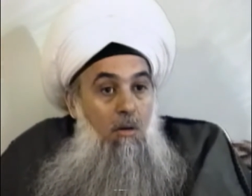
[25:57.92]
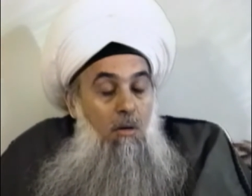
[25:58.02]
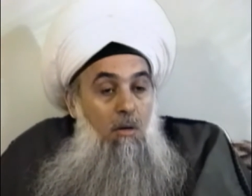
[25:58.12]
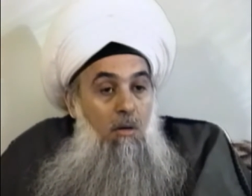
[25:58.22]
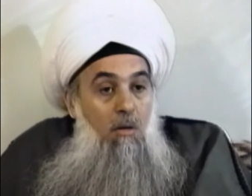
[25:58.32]

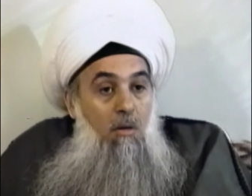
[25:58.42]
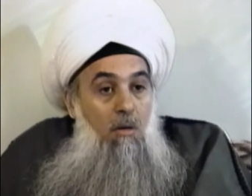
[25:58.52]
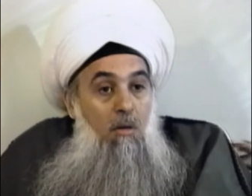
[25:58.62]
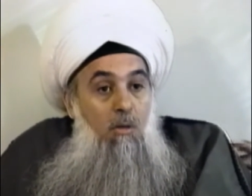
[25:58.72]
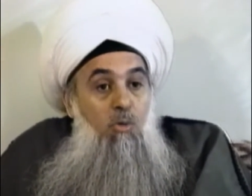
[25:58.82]

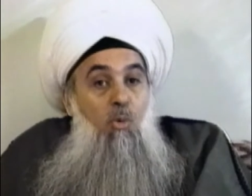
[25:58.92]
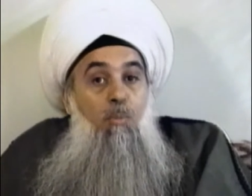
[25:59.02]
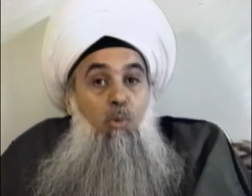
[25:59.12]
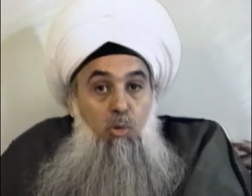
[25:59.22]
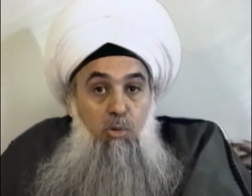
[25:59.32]
uh, to
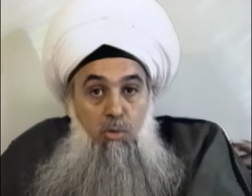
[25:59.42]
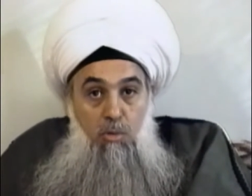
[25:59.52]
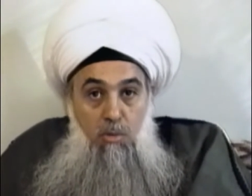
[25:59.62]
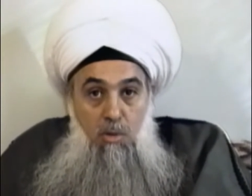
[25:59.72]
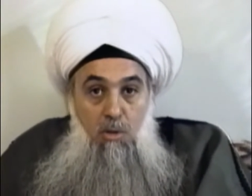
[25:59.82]
put
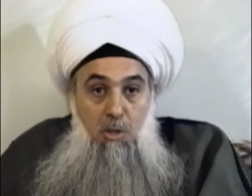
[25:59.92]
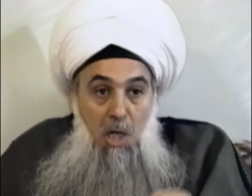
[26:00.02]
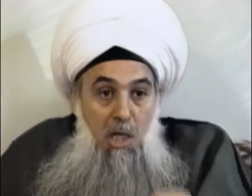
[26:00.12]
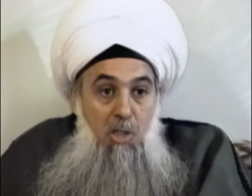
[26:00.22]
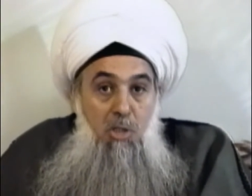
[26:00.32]

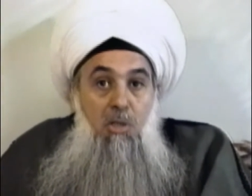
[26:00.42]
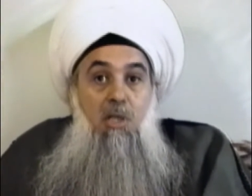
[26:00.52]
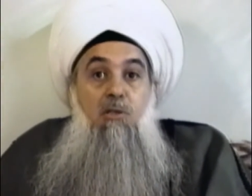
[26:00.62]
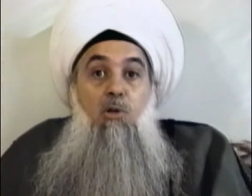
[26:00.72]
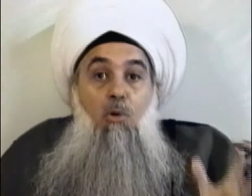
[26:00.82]
religion
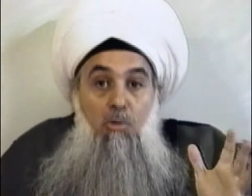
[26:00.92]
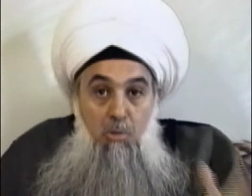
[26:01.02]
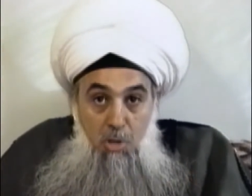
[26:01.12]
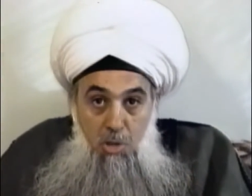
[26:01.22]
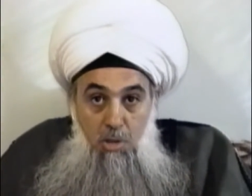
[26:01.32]
as a
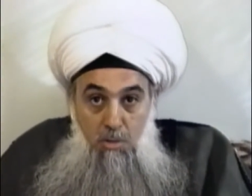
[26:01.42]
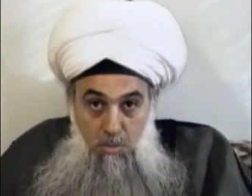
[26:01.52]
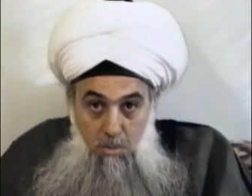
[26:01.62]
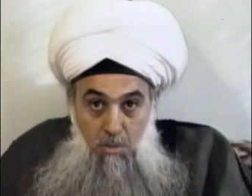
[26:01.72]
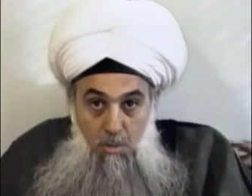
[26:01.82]
condition
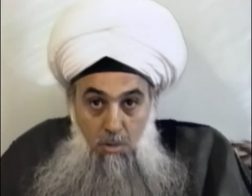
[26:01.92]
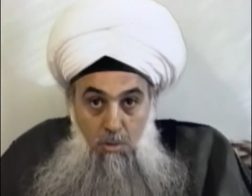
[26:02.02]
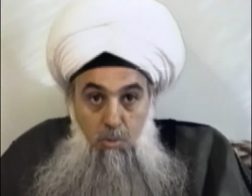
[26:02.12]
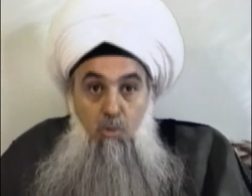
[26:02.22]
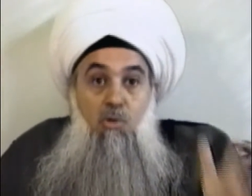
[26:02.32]

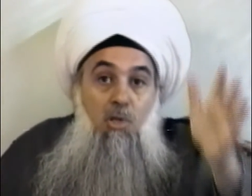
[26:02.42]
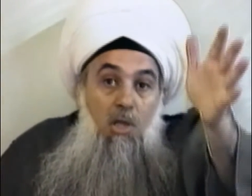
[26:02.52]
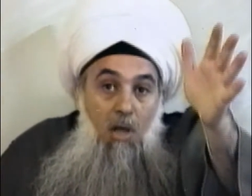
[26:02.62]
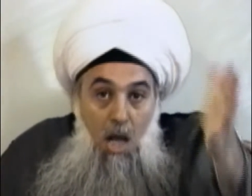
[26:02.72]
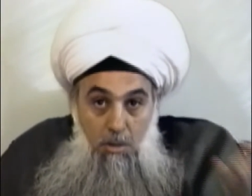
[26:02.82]
to see
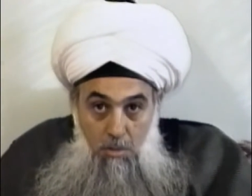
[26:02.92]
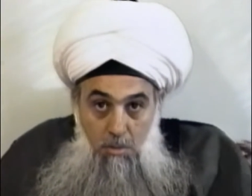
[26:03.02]
God?